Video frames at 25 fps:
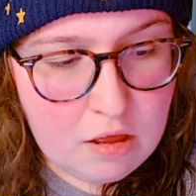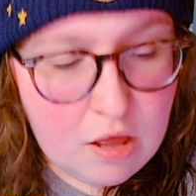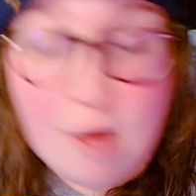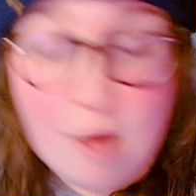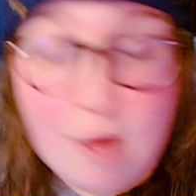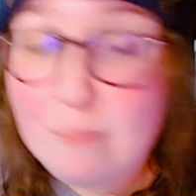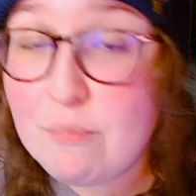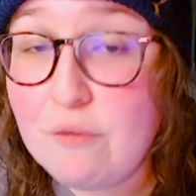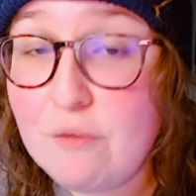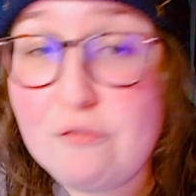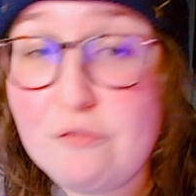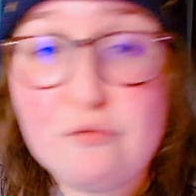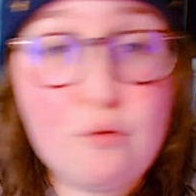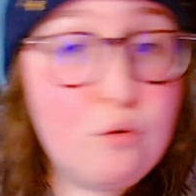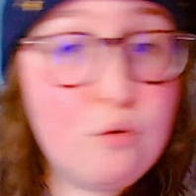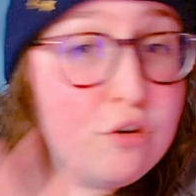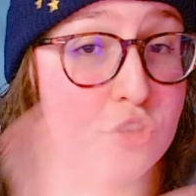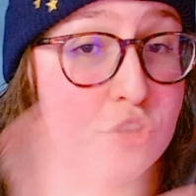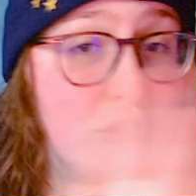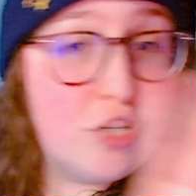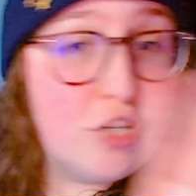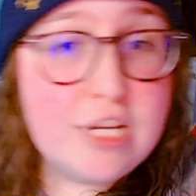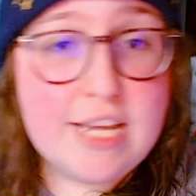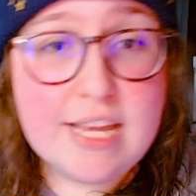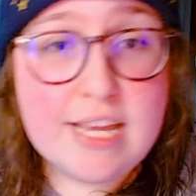before
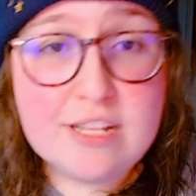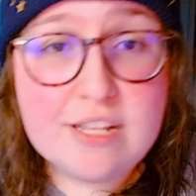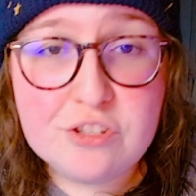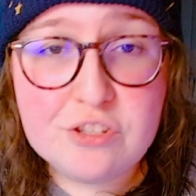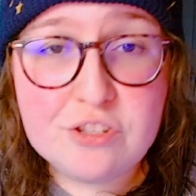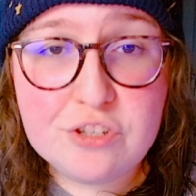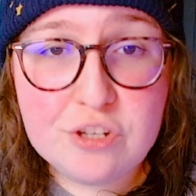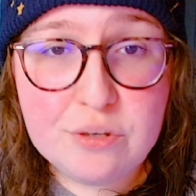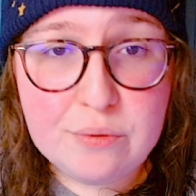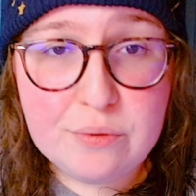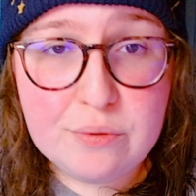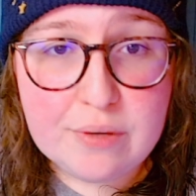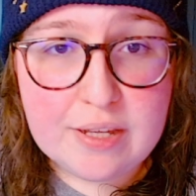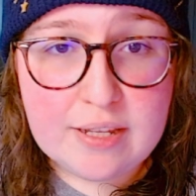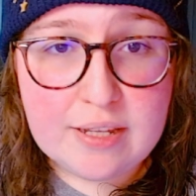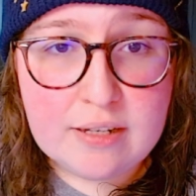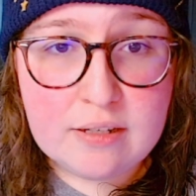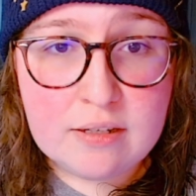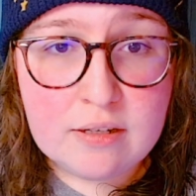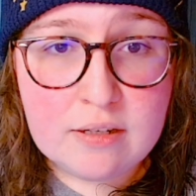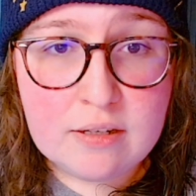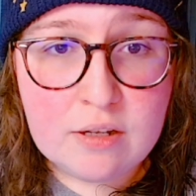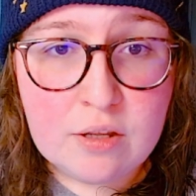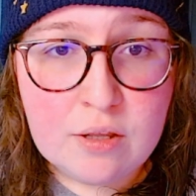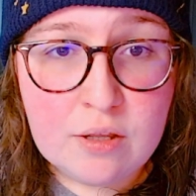she gets to it,
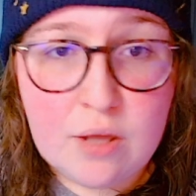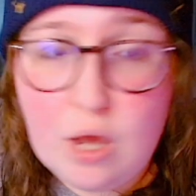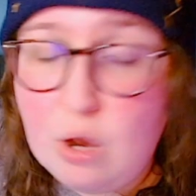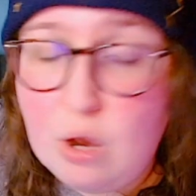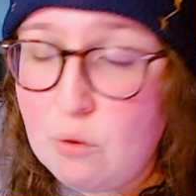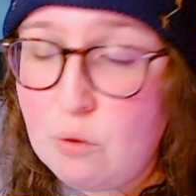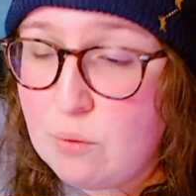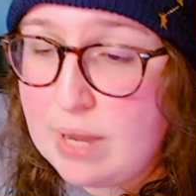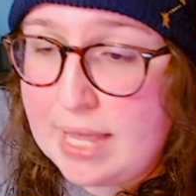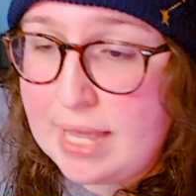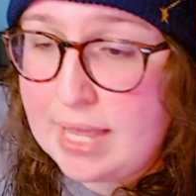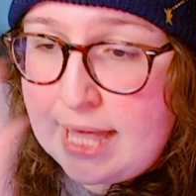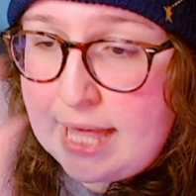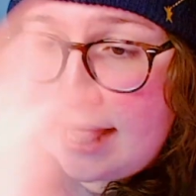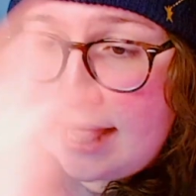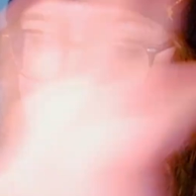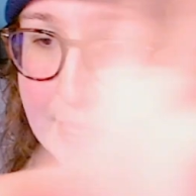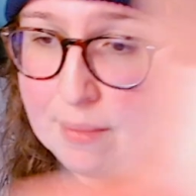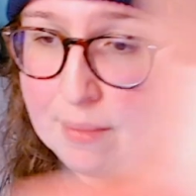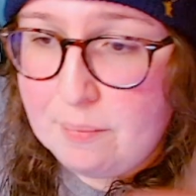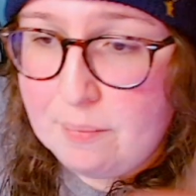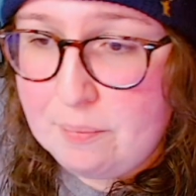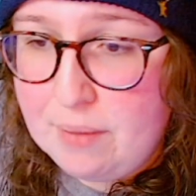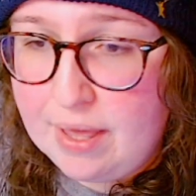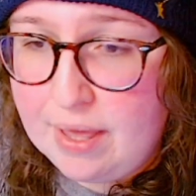we get the
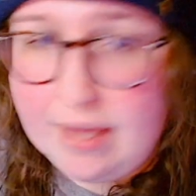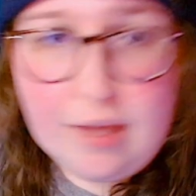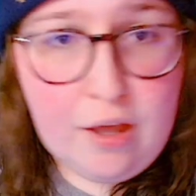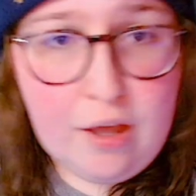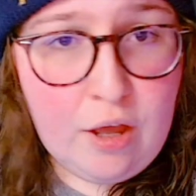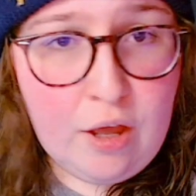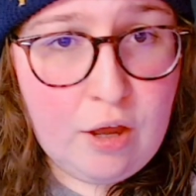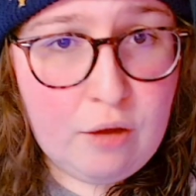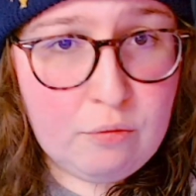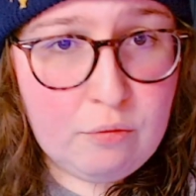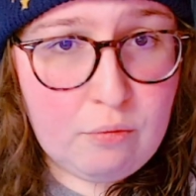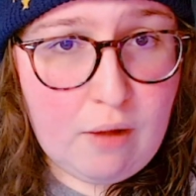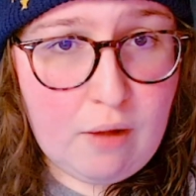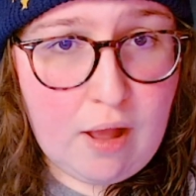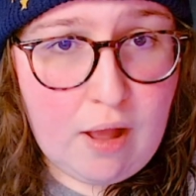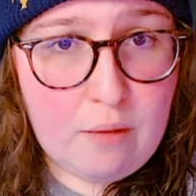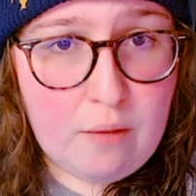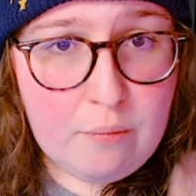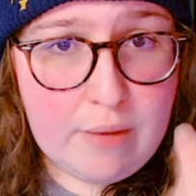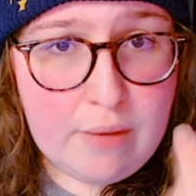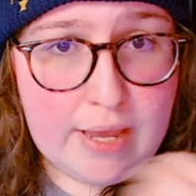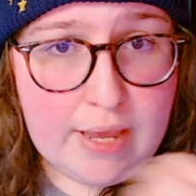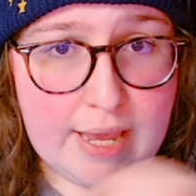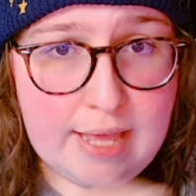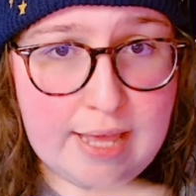big hurrah.
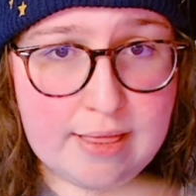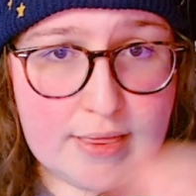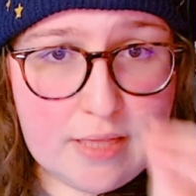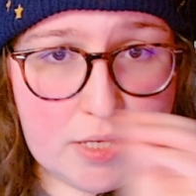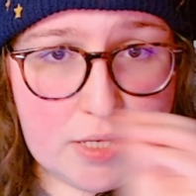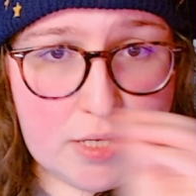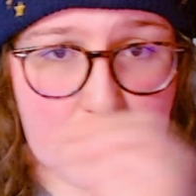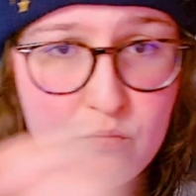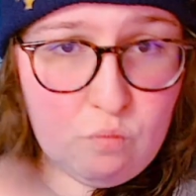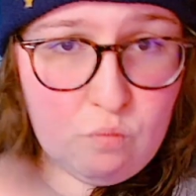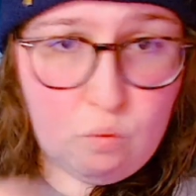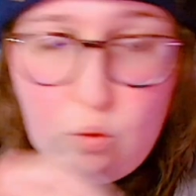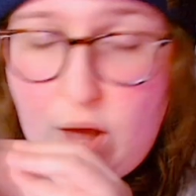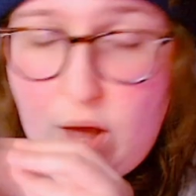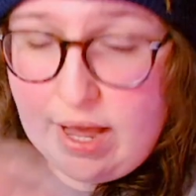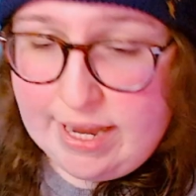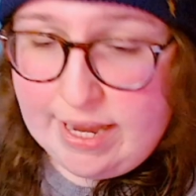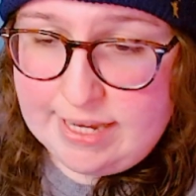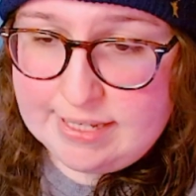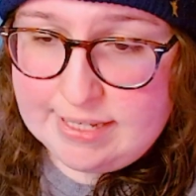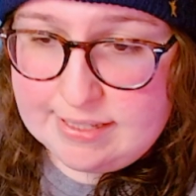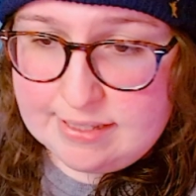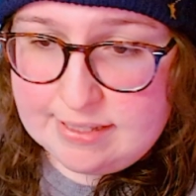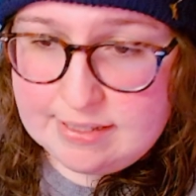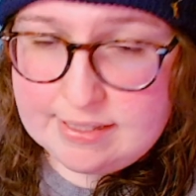We get the why
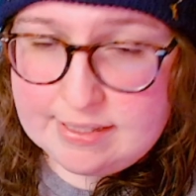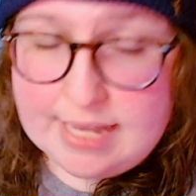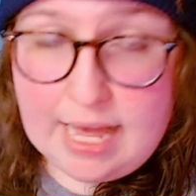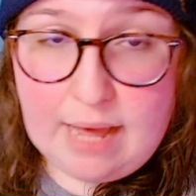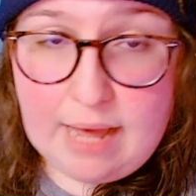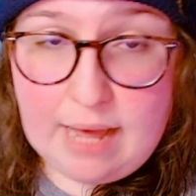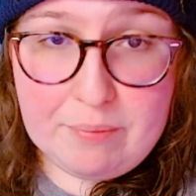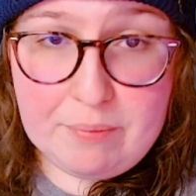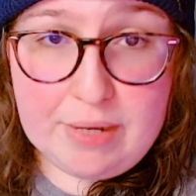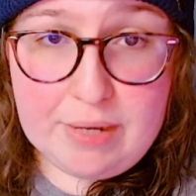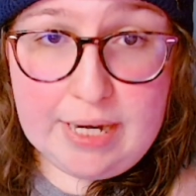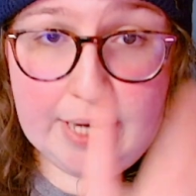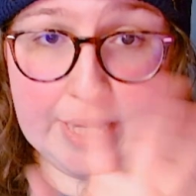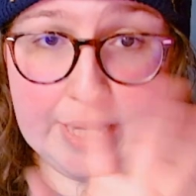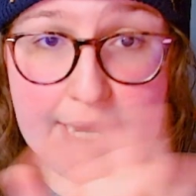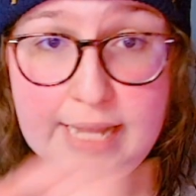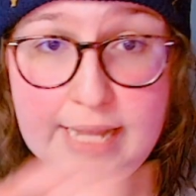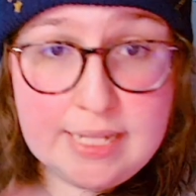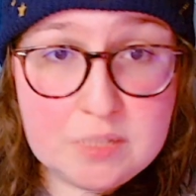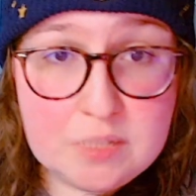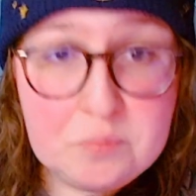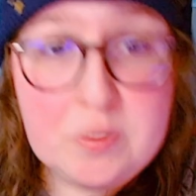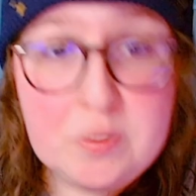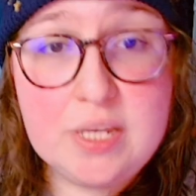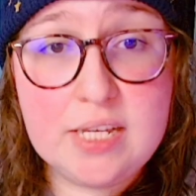is this happening?
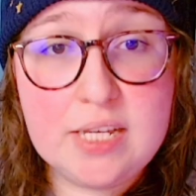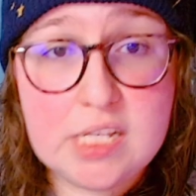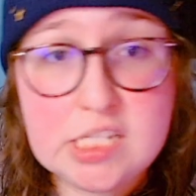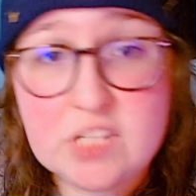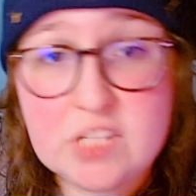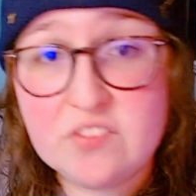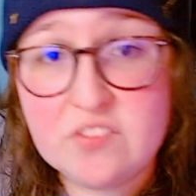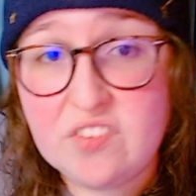It's because of a